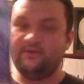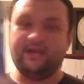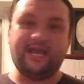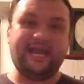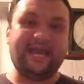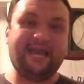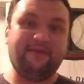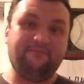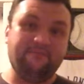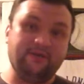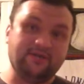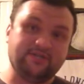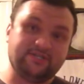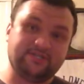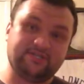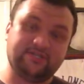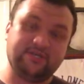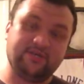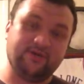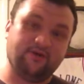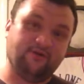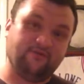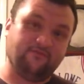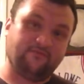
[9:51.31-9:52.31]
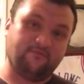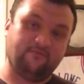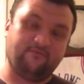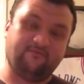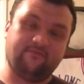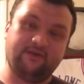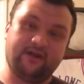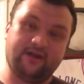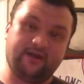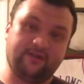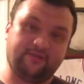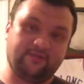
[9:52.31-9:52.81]
Amy Steele from
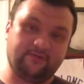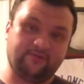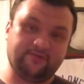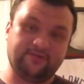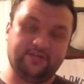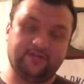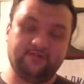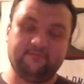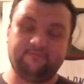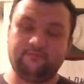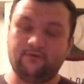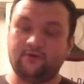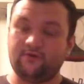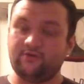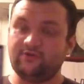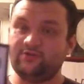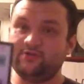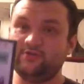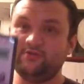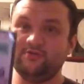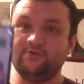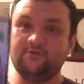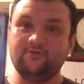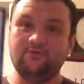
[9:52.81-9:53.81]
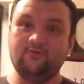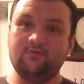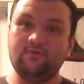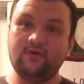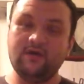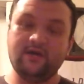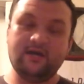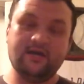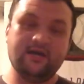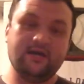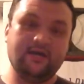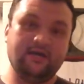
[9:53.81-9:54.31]
Friday the 13th Part 2,
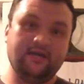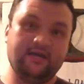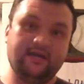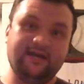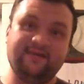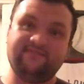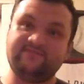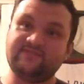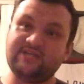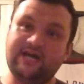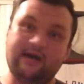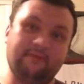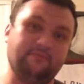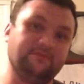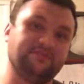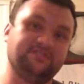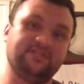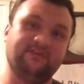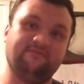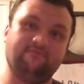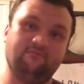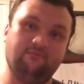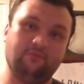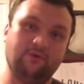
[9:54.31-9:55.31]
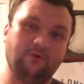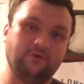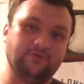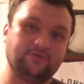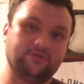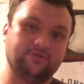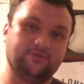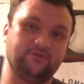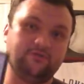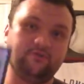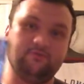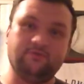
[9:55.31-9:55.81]
you have Thomas F.
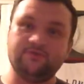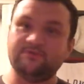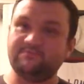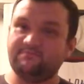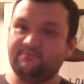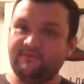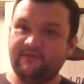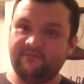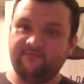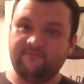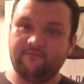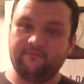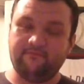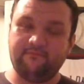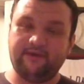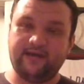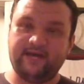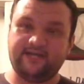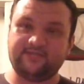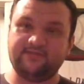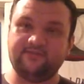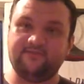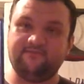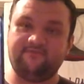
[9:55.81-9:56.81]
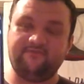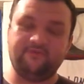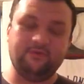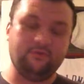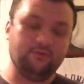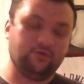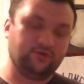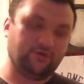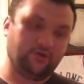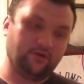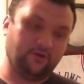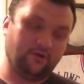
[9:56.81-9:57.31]
Wilson, who is Biff from Back to the
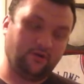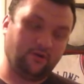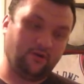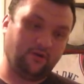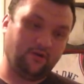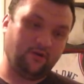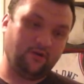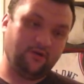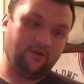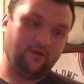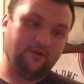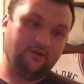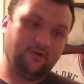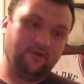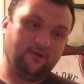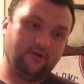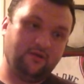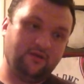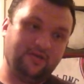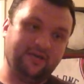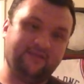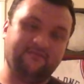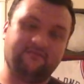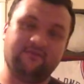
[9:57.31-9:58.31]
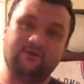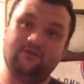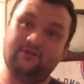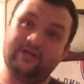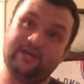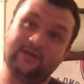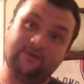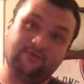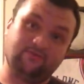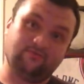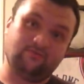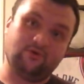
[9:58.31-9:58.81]
Future. You have
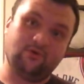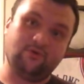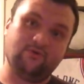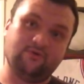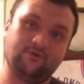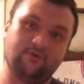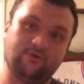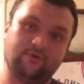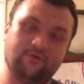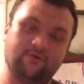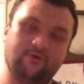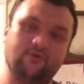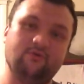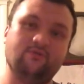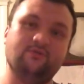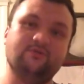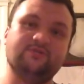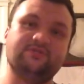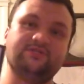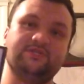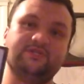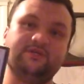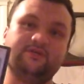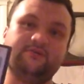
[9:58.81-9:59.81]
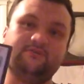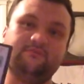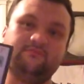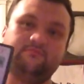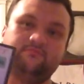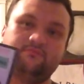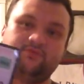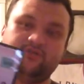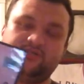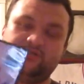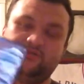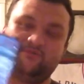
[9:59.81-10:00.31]
Clayton Rohner, who is in
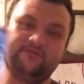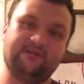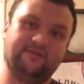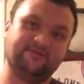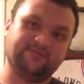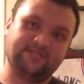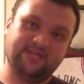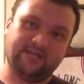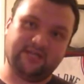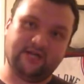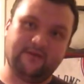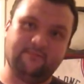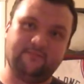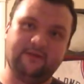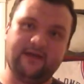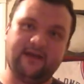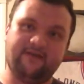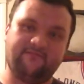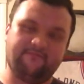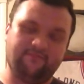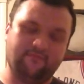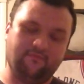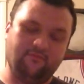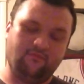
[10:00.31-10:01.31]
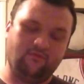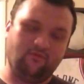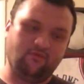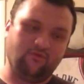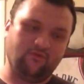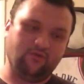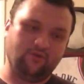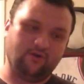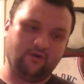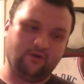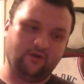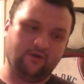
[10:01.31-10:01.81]
Sometimes They Come Back for
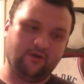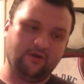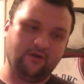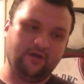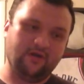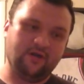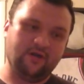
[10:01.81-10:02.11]
More.